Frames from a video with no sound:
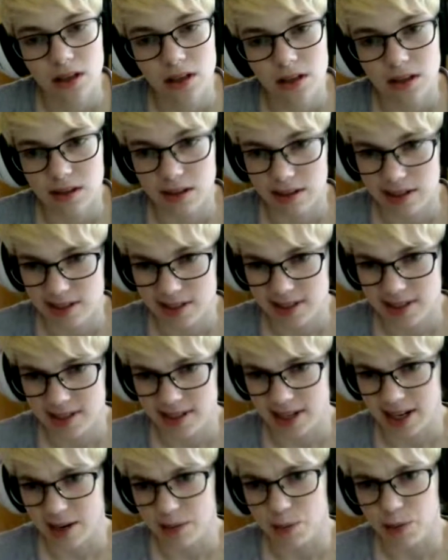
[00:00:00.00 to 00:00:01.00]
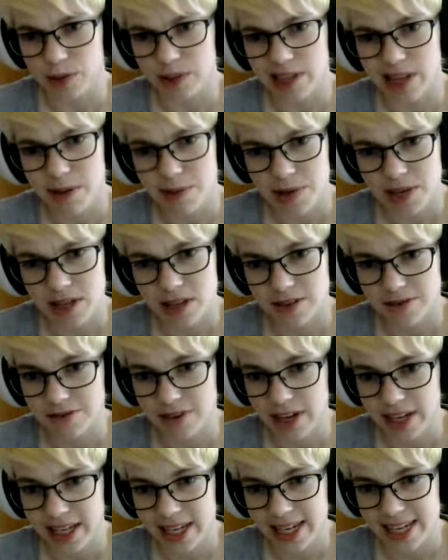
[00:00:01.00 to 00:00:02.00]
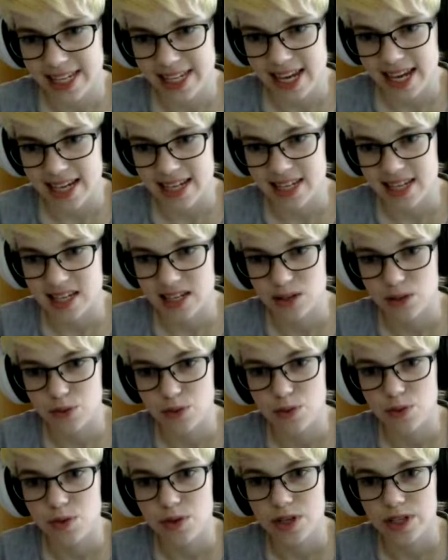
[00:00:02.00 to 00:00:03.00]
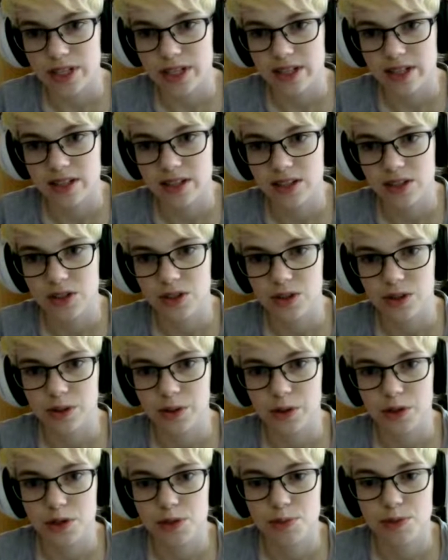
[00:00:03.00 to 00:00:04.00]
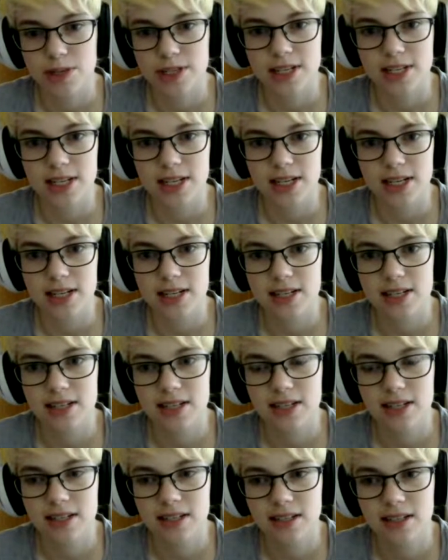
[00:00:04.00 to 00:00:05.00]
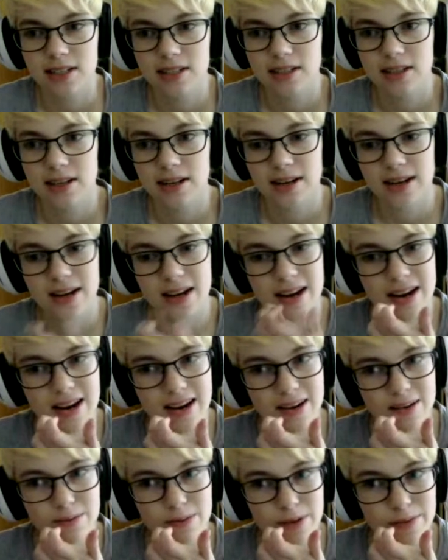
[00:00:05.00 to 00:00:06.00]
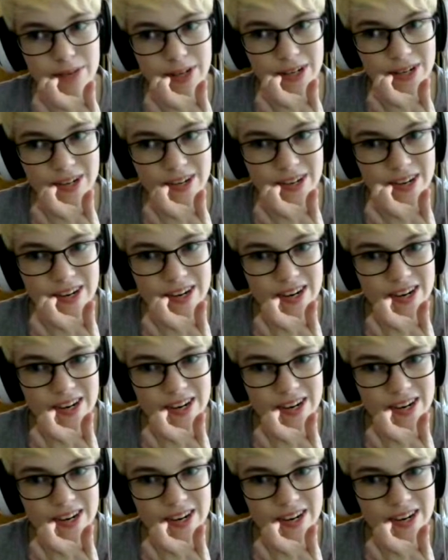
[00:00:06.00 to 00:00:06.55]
This dam will limit the Vikings' access to water. Are you sure you want to proceed? Maybe not.